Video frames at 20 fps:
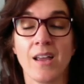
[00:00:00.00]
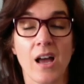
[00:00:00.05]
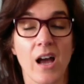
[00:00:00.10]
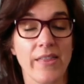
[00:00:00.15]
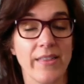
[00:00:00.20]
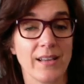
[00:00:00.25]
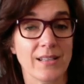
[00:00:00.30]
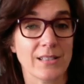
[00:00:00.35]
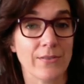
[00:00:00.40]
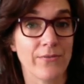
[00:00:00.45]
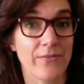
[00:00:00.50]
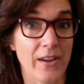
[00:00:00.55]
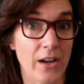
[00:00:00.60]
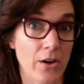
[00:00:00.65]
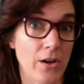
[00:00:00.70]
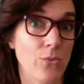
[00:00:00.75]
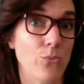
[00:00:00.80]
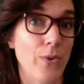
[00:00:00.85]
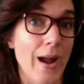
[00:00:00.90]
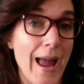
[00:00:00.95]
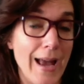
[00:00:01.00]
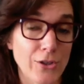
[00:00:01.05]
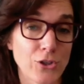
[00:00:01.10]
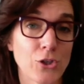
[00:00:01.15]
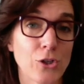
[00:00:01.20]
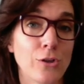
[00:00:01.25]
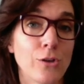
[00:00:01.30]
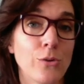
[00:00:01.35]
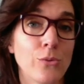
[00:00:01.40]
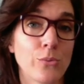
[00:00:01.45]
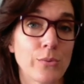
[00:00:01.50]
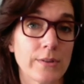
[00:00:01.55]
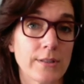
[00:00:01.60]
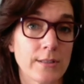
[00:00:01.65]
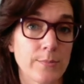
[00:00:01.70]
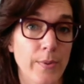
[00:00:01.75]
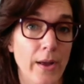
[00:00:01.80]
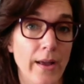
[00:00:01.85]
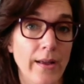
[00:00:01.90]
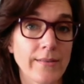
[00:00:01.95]
I think it's a very rational
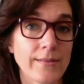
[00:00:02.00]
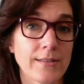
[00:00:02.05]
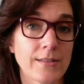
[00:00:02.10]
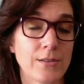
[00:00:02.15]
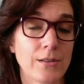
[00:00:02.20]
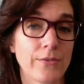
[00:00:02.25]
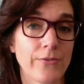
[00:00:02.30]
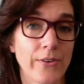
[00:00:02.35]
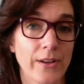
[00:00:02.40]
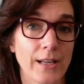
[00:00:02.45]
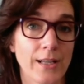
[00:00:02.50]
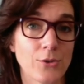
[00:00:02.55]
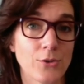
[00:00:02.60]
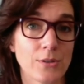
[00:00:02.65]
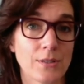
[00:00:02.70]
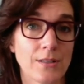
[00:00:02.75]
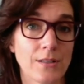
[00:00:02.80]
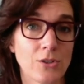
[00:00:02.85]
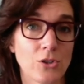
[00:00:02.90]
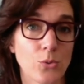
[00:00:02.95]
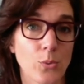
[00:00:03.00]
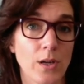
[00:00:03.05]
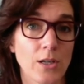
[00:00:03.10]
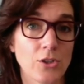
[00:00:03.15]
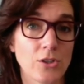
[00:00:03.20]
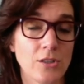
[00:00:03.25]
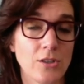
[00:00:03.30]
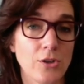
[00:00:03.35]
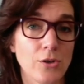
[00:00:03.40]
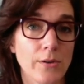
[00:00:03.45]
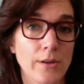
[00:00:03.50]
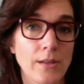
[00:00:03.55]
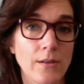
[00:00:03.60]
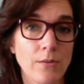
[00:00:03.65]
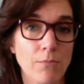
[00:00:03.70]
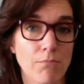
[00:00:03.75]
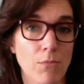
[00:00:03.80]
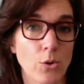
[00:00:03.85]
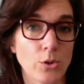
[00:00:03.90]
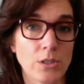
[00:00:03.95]
response to the financial situation you're
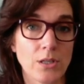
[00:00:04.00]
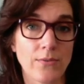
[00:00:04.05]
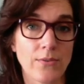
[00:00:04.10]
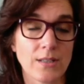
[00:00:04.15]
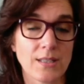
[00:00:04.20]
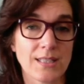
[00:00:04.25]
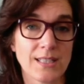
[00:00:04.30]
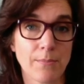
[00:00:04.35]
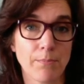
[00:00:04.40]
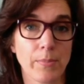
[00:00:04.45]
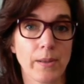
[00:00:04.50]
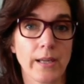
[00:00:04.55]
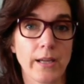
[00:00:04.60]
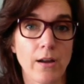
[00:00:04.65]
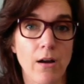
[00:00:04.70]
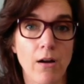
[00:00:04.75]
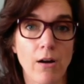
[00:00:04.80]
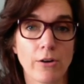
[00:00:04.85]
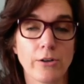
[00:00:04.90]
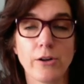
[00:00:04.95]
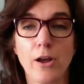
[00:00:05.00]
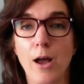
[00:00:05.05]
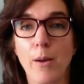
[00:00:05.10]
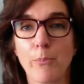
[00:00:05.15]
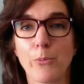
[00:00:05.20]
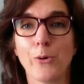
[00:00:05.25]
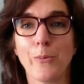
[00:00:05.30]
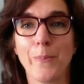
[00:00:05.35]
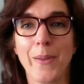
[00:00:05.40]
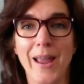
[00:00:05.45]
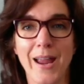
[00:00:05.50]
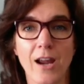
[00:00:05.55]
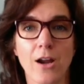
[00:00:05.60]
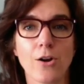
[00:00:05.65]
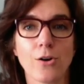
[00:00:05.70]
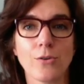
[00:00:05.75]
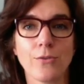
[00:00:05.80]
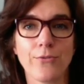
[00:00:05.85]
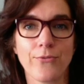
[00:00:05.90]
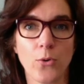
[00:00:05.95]
in. Most of us simply are not
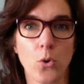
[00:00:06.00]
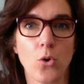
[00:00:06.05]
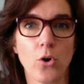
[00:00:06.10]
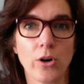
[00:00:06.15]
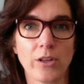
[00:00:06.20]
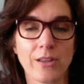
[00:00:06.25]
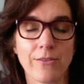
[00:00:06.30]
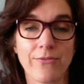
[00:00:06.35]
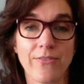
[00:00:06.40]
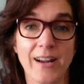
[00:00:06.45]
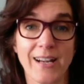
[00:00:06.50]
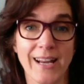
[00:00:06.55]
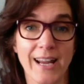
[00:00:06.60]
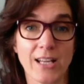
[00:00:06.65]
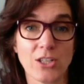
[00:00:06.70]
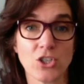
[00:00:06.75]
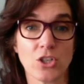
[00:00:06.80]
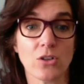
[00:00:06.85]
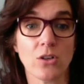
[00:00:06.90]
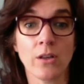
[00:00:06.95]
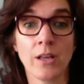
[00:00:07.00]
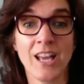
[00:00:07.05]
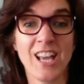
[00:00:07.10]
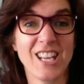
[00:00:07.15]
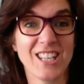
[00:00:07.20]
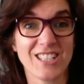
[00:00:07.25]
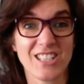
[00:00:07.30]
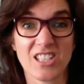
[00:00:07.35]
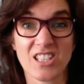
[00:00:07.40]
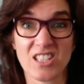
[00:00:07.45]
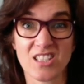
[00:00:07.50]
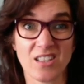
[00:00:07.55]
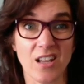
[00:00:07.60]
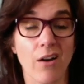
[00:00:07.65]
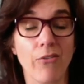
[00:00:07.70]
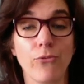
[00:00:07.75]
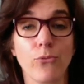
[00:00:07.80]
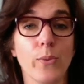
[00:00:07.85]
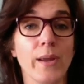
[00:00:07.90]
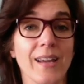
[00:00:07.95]
prepared for the financial
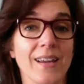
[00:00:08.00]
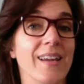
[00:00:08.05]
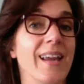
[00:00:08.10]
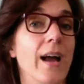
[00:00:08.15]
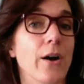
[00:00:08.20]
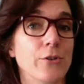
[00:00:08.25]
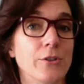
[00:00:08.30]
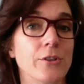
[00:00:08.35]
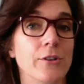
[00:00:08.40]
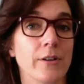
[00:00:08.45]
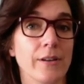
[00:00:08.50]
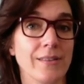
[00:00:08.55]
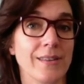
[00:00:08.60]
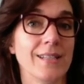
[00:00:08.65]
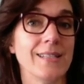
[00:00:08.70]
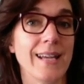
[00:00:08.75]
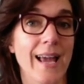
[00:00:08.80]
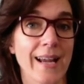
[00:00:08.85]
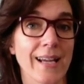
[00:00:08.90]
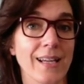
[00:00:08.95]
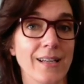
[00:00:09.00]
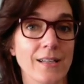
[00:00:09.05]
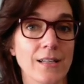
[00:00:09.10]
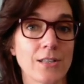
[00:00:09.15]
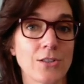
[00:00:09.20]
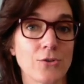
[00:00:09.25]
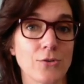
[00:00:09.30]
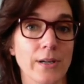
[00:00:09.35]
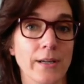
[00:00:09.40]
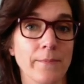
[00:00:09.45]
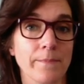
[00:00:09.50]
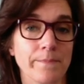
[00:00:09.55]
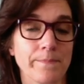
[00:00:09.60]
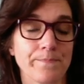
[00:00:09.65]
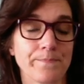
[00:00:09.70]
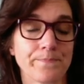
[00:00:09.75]
stuff we encounter in the tech industry.